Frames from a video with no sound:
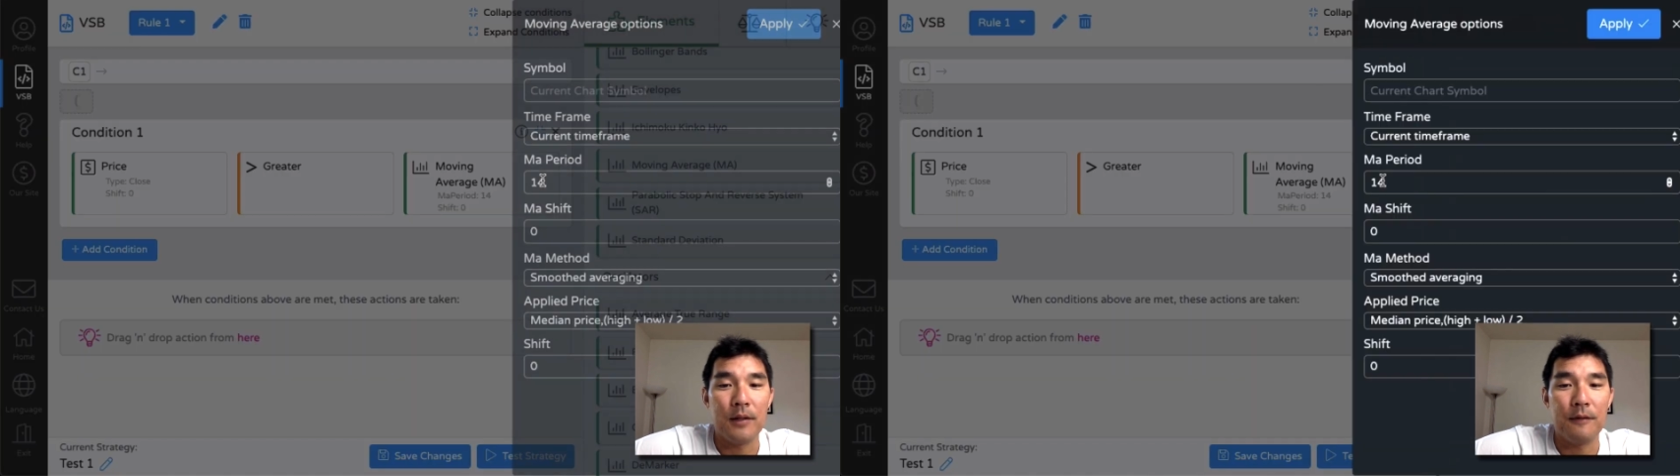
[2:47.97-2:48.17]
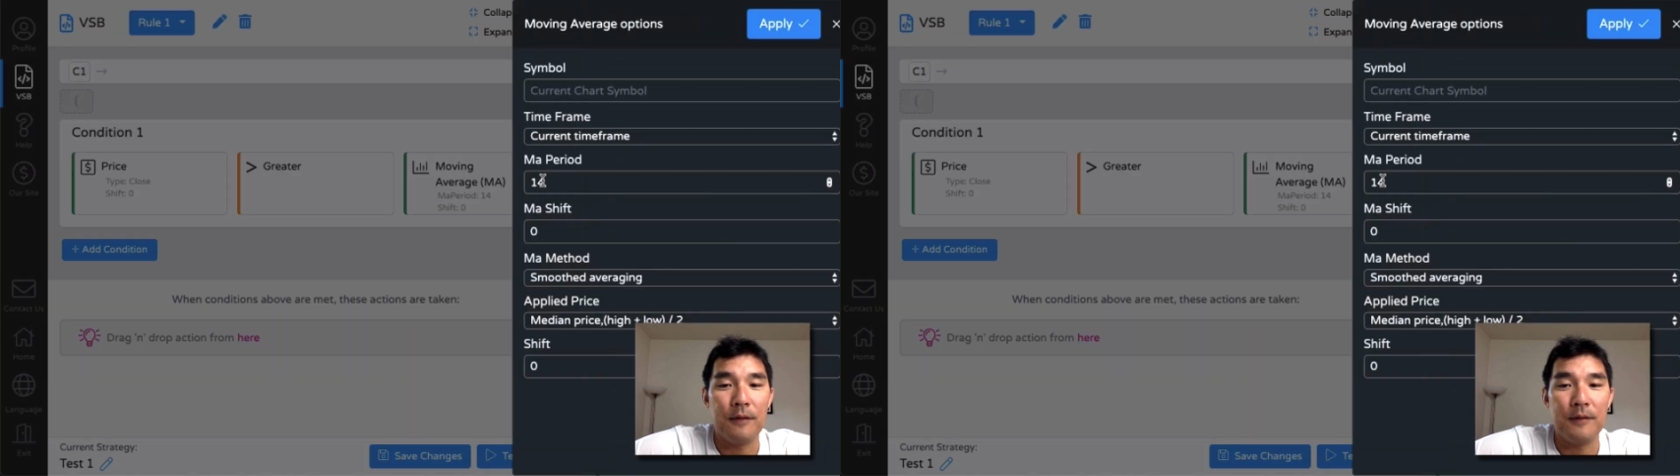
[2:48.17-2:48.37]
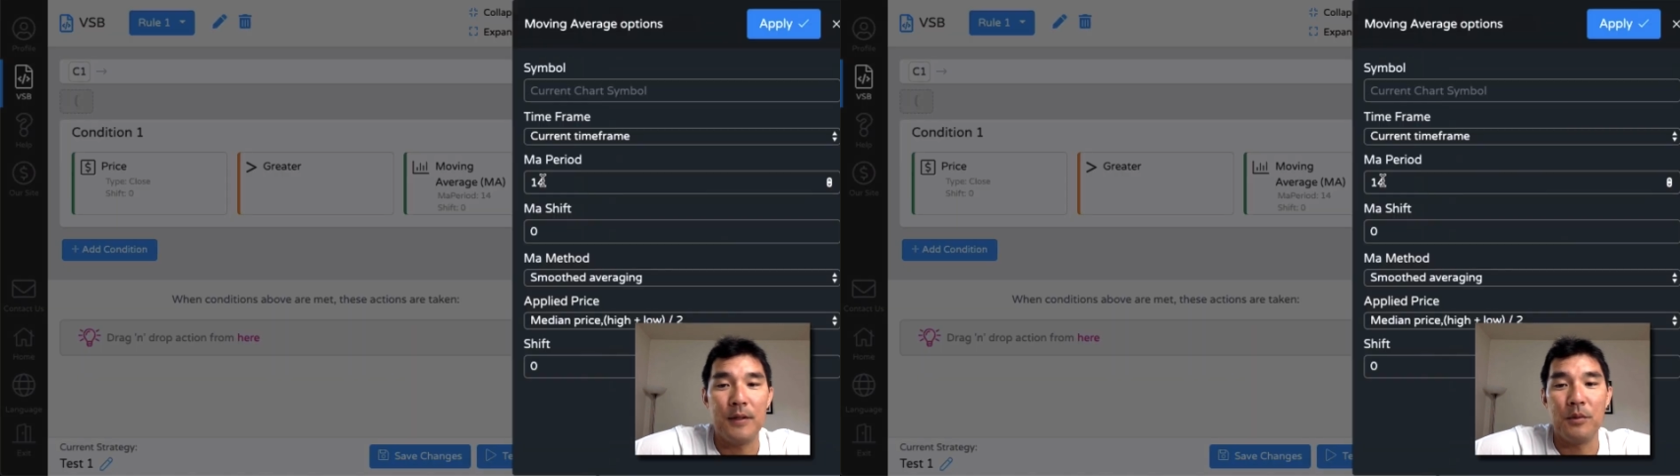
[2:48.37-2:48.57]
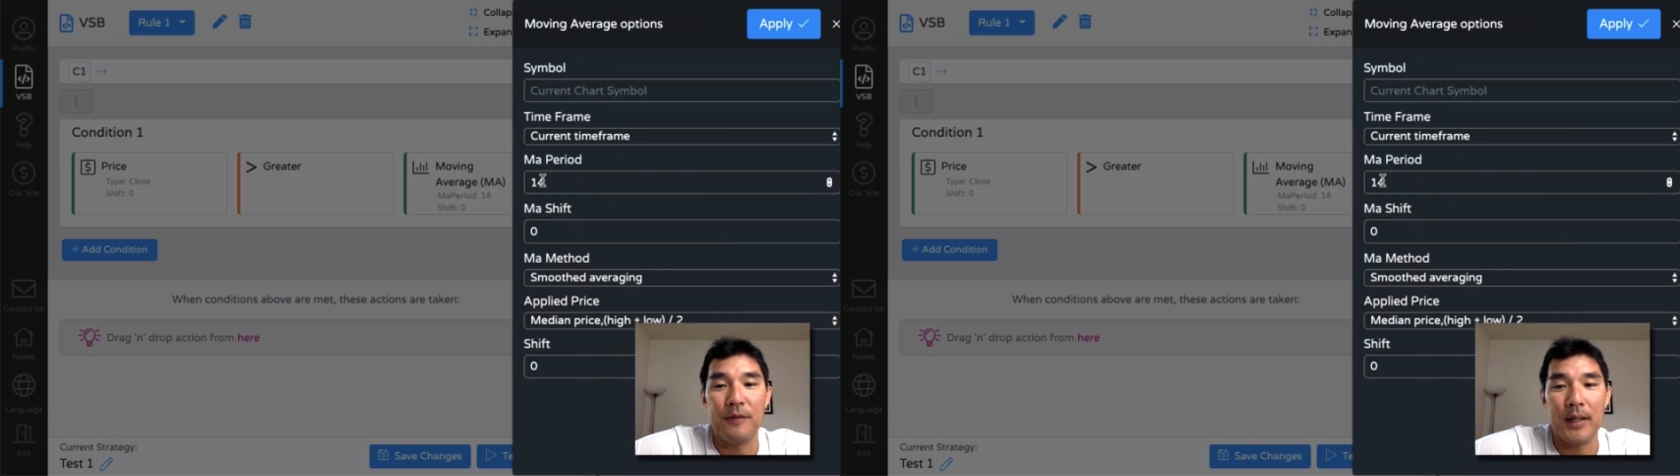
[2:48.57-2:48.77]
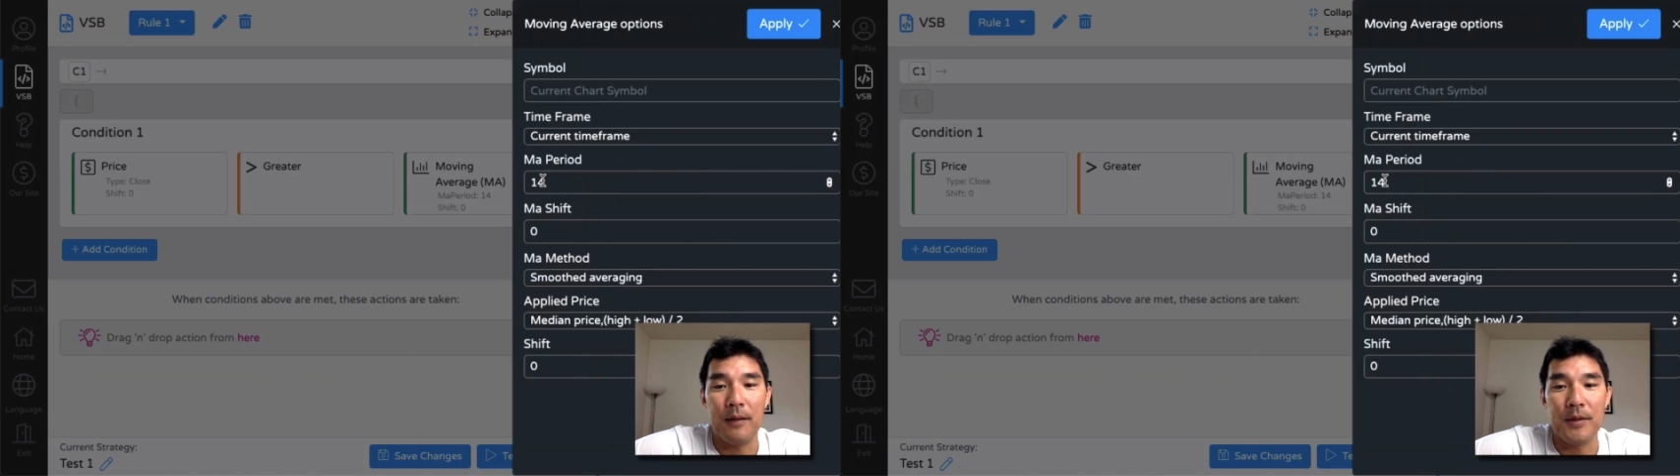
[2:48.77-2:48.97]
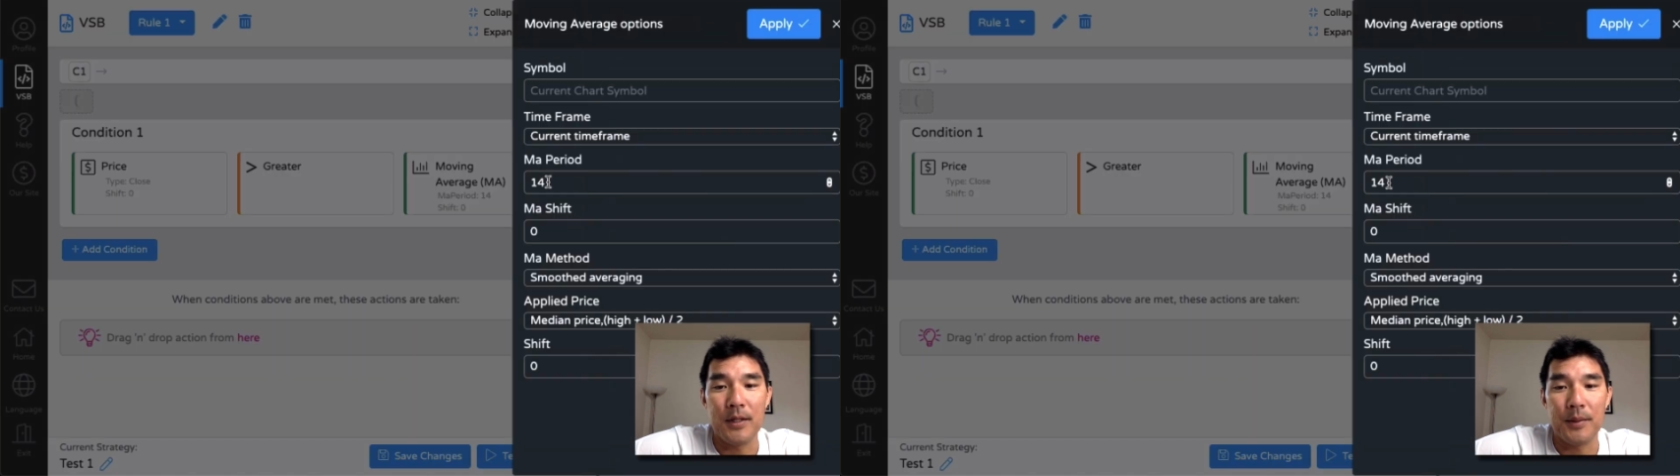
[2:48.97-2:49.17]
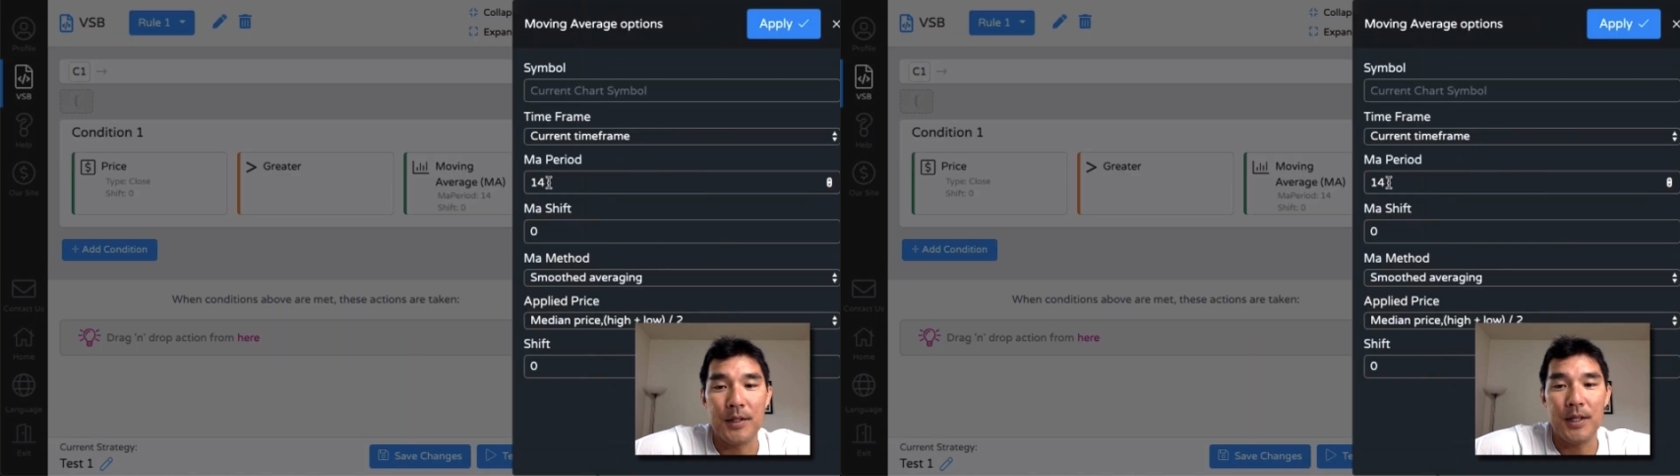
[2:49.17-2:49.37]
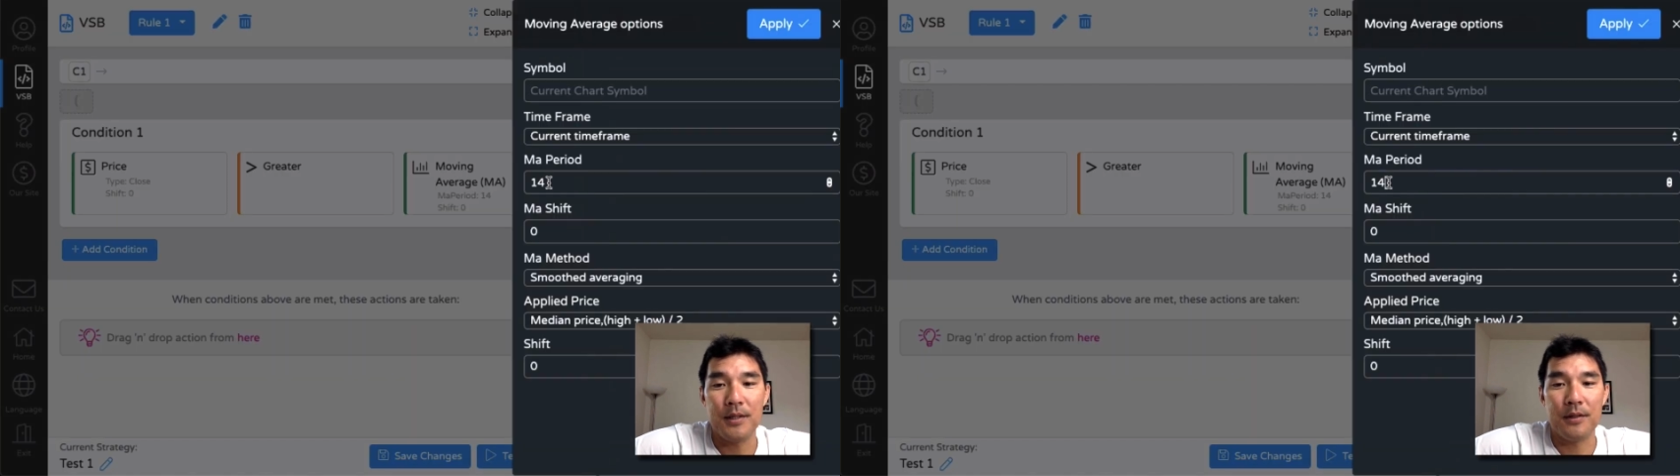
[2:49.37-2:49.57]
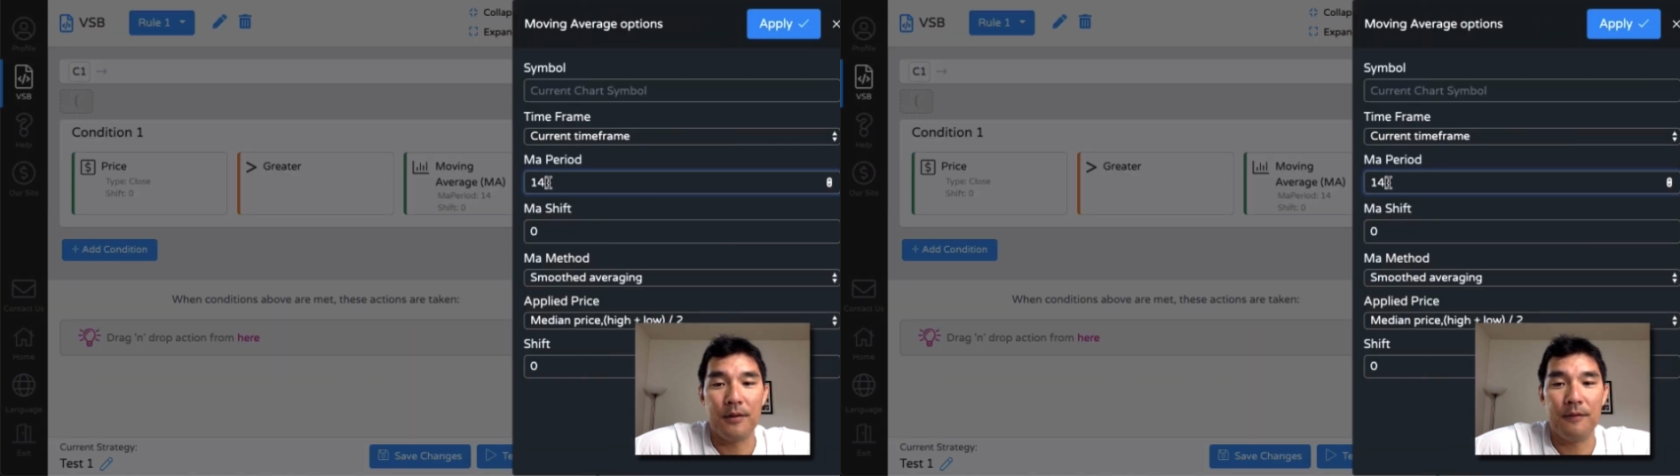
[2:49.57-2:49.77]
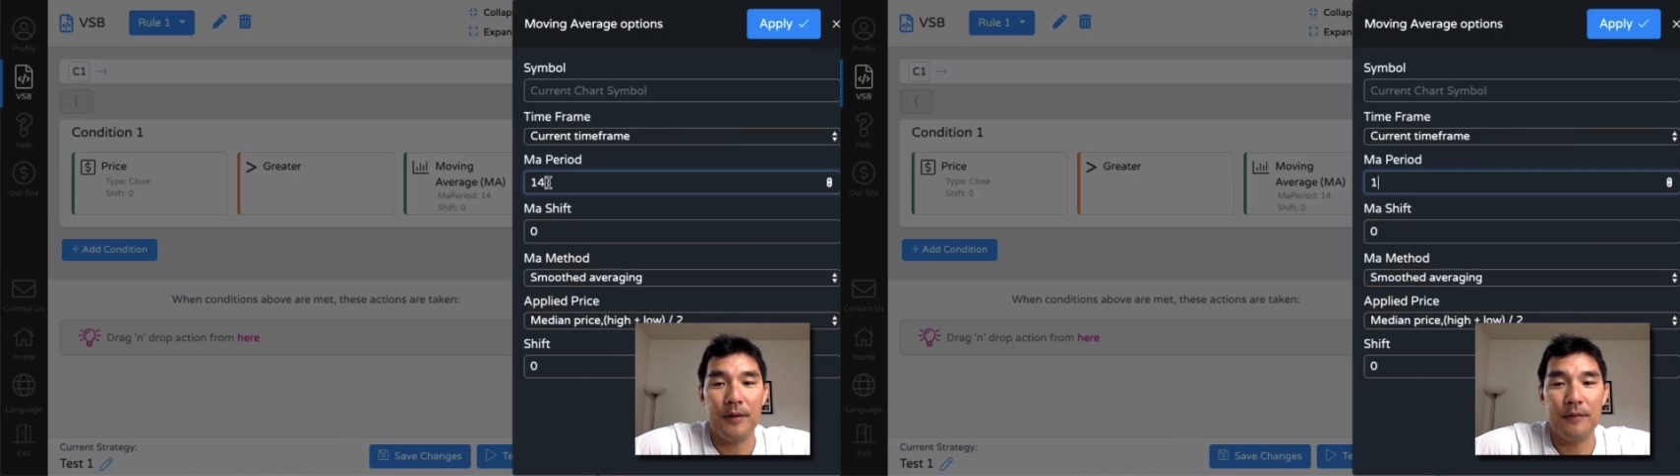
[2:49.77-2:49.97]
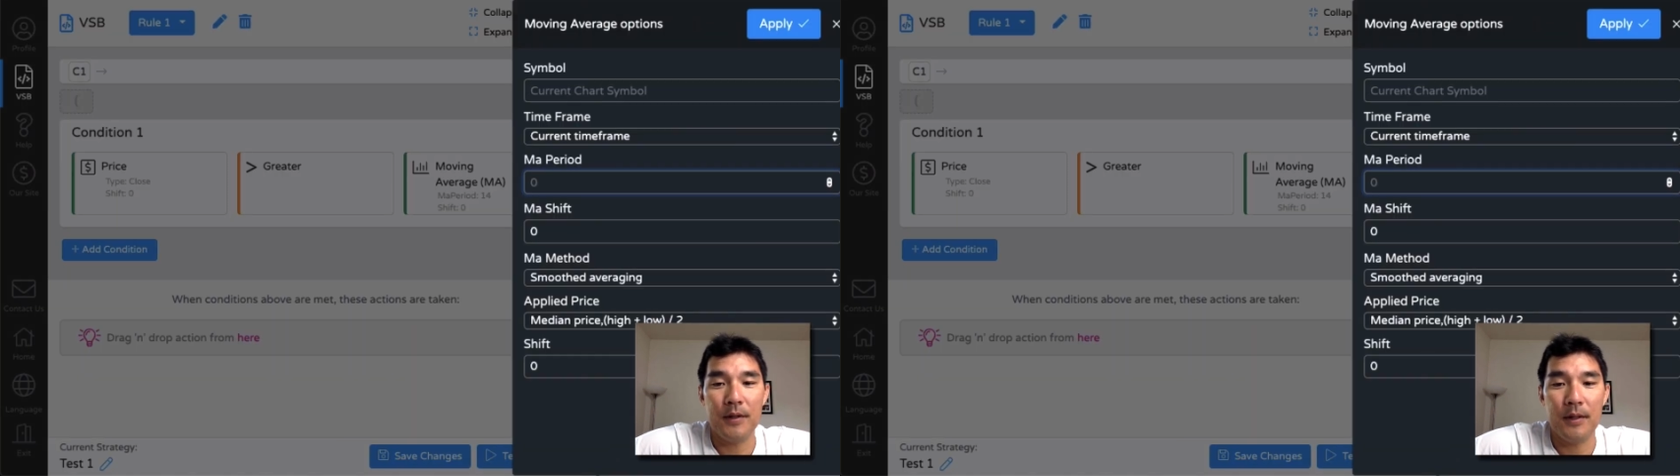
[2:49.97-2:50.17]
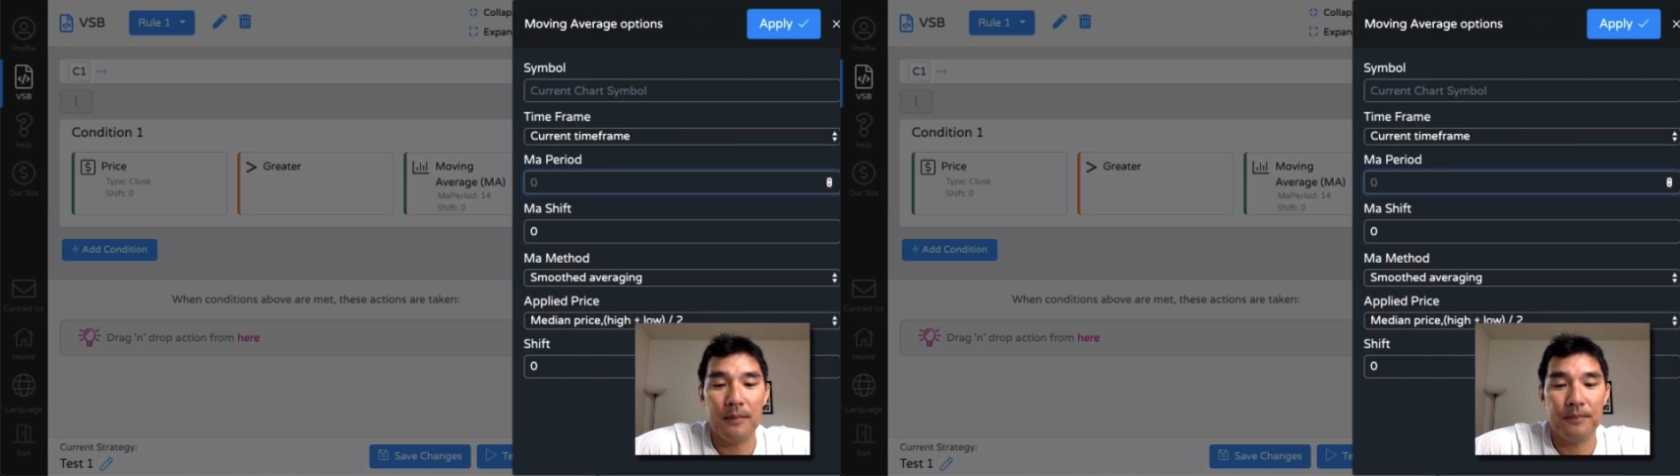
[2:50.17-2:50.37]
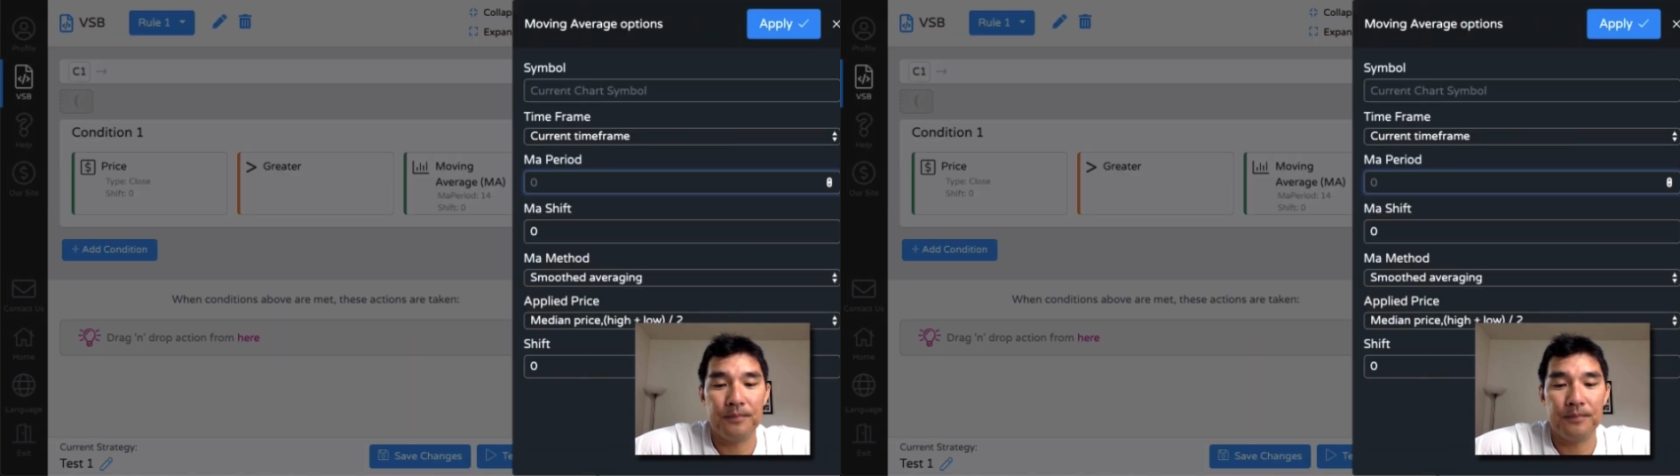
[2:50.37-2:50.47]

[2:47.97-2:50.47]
at the 50 moving average. I'm going to change this to 50.